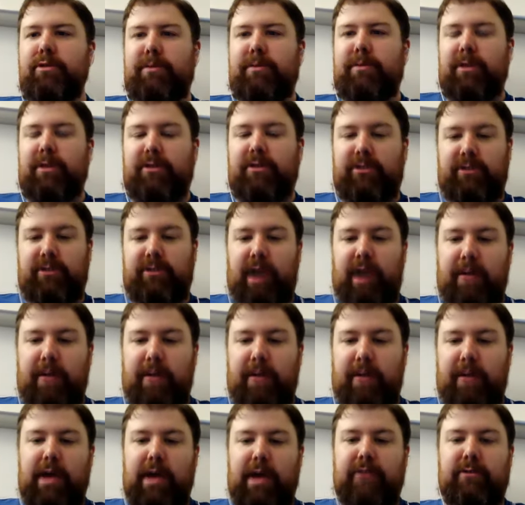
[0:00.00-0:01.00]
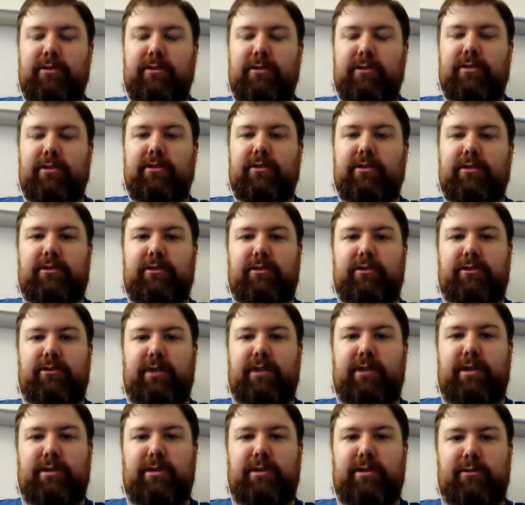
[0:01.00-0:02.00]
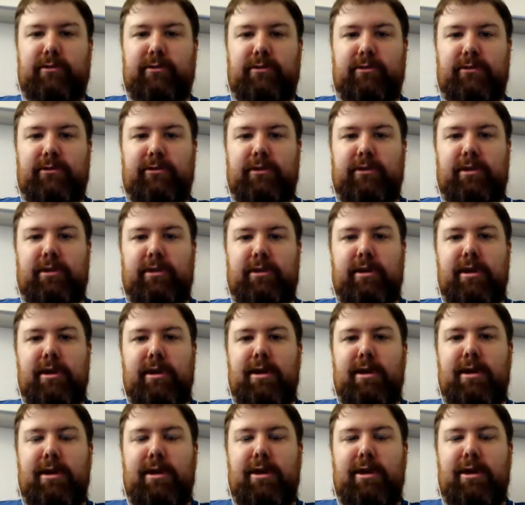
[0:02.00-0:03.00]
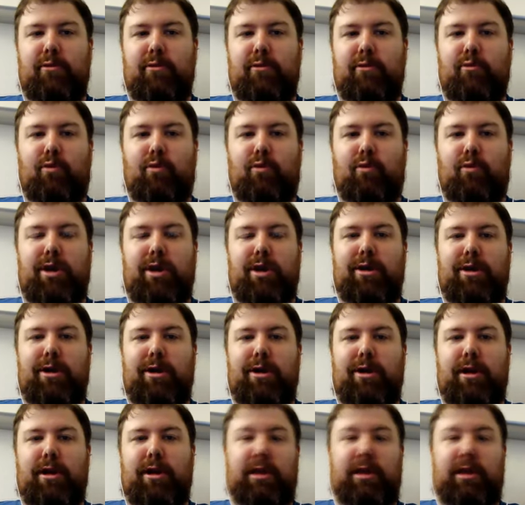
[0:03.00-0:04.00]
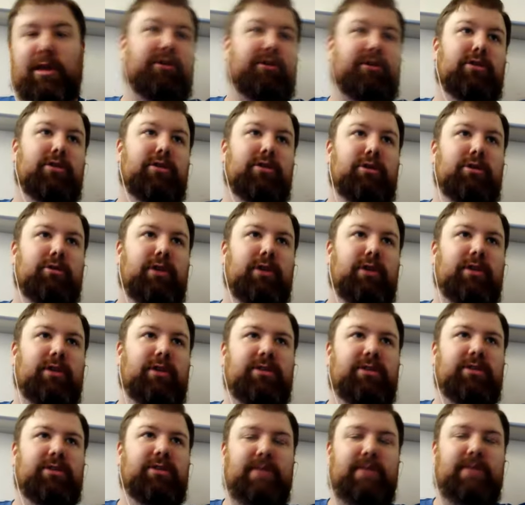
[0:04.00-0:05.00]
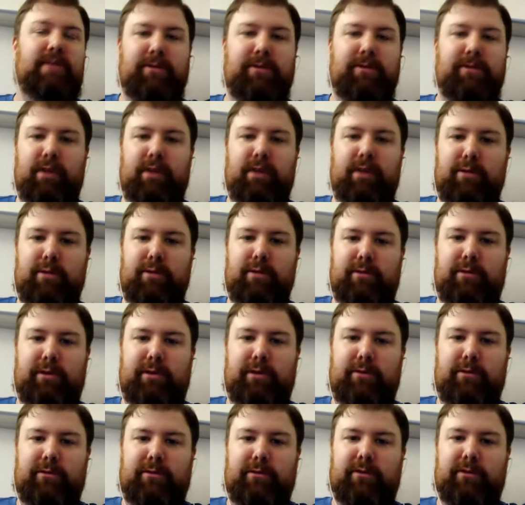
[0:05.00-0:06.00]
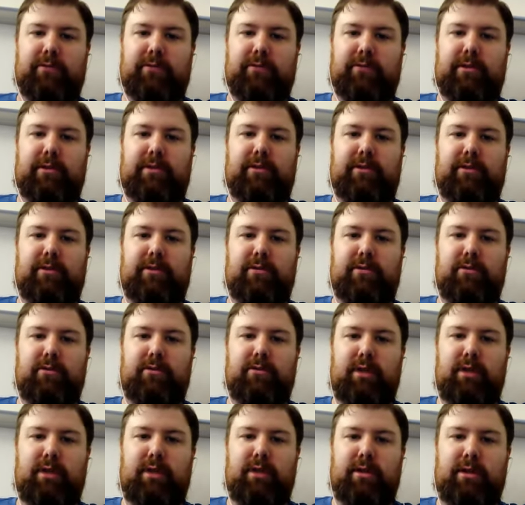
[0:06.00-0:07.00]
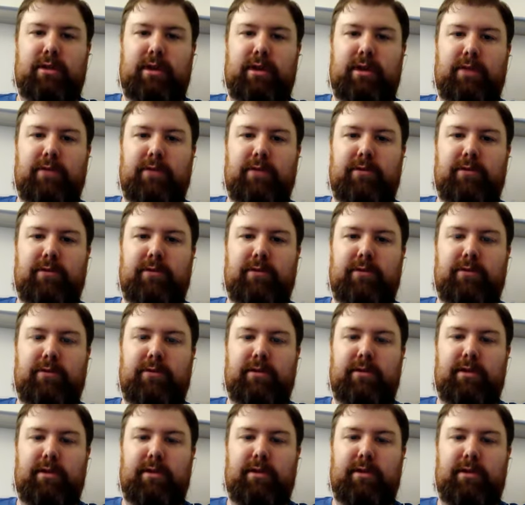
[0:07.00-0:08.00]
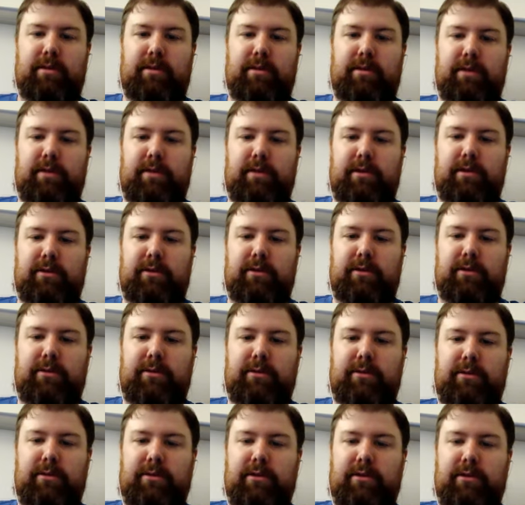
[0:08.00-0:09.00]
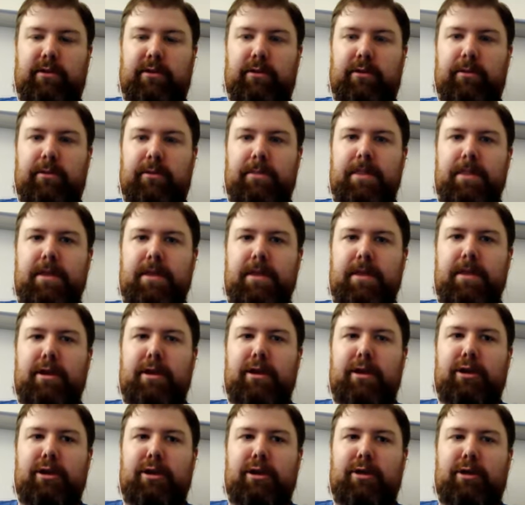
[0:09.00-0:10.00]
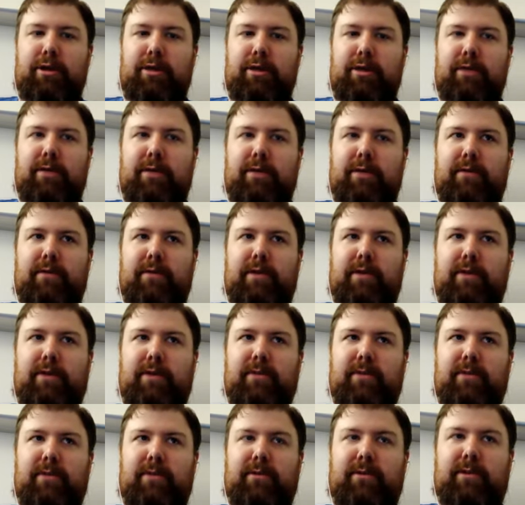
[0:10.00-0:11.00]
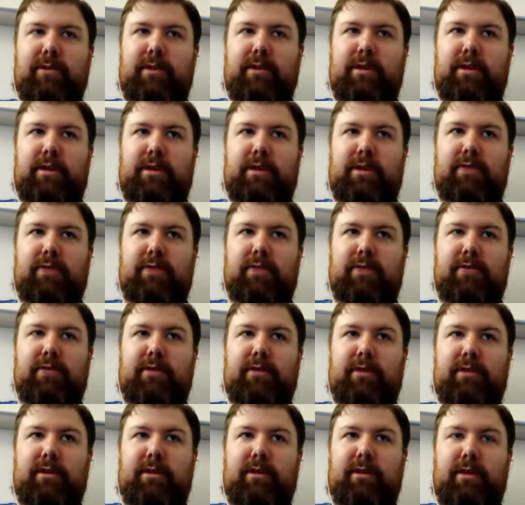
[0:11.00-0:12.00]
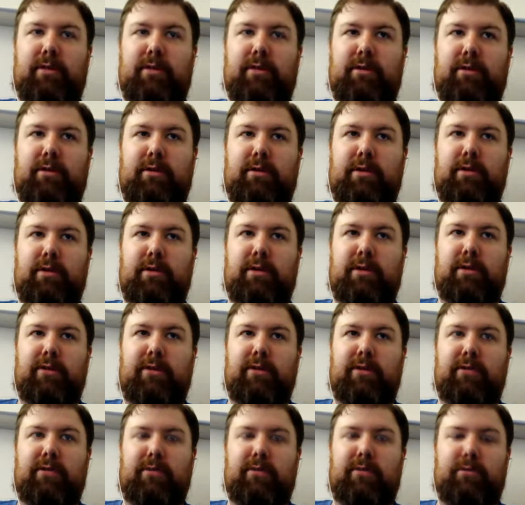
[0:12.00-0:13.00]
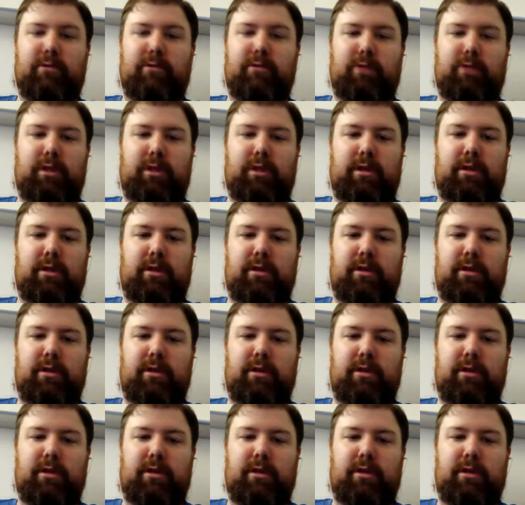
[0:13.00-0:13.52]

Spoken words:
about like top of rack switches and just kind of switches like where, and I saw, I think the DevOps for Network stuff was this week too, the conference that was in San Francisco. Have you guys been seeing any interest in network automation? Have you been working on it?